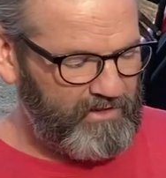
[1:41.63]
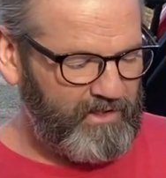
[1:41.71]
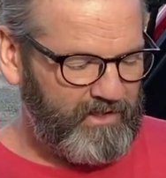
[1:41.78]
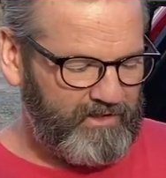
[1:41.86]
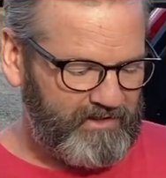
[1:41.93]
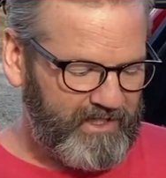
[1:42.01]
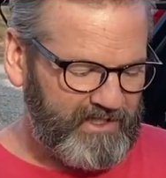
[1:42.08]

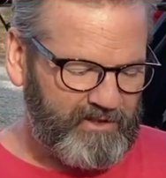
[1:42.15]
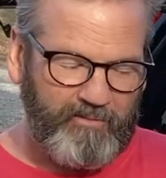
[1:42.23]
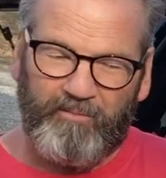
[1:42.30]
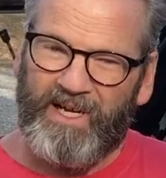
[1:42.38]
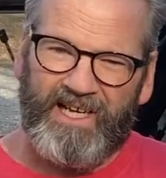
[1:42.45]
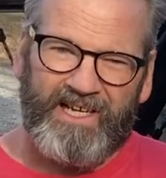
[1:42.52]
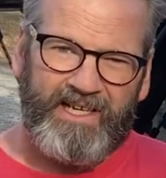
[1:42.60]
it's got some
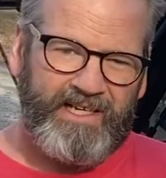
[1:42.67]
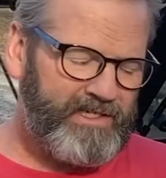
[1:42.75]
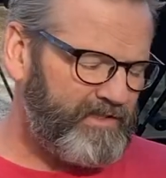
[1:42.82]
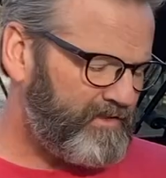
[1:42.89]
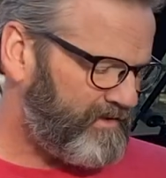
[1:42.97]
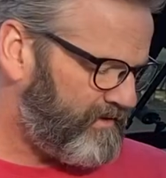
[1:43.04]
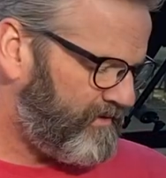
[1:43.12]

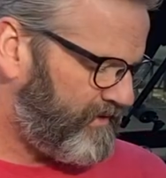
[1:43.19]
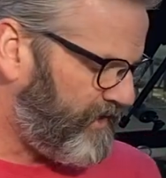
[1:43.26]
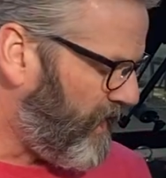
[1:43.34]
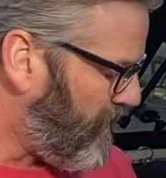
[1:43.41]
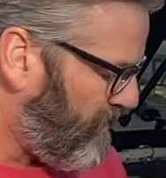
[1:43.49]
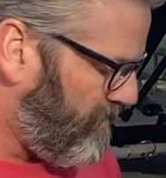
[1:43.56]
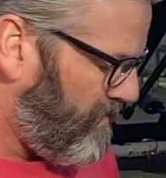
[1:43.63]
bags,
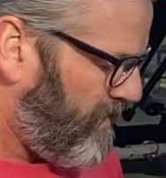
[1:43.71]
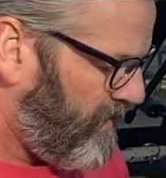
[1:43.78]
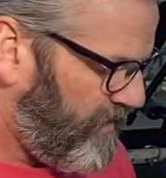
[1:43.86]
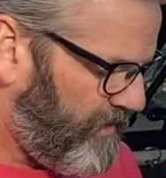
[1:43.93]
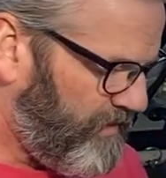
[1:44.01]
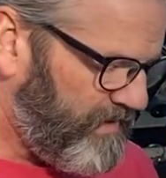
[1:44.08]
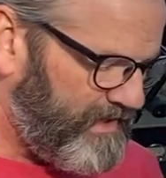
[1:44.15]
so
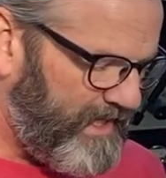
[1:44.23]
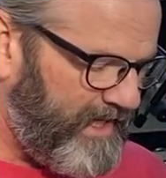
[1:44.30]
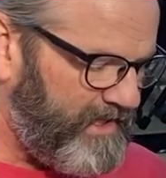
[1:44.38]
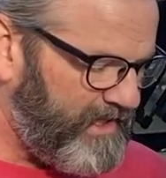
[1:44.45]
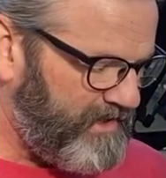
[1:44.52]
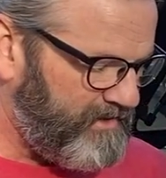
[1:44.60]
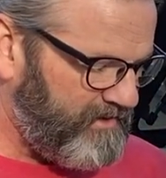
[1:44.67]
you would take
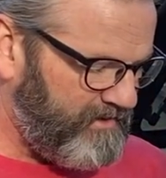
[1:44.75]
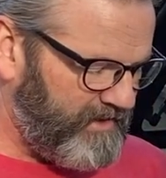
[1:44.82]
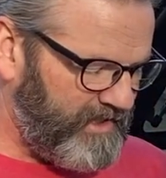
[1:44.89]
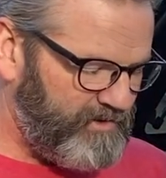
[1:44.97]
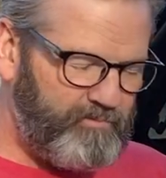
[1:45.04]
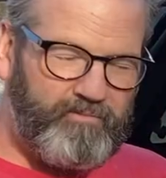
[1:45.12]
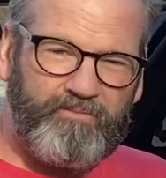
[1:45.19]

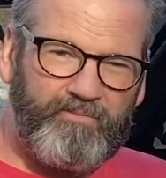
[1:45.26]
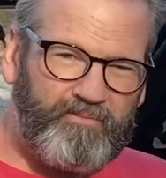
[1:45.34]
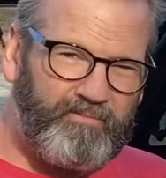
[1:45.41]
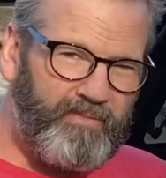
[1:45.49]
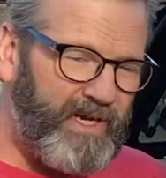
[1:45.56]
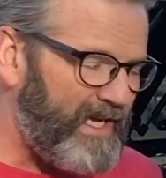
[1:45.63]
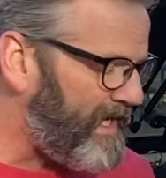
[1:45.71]
these
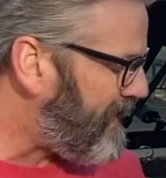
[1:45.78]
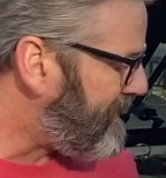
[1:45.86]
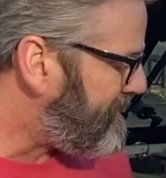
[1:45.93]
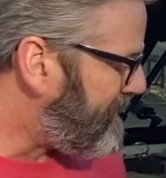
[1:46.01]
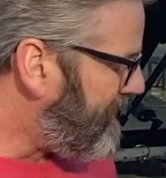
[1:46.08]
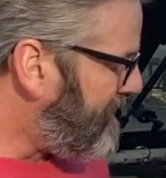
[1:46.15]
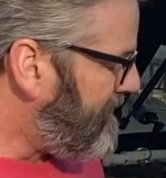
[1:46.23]

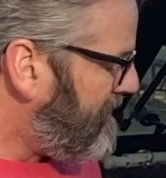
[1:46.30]
bags and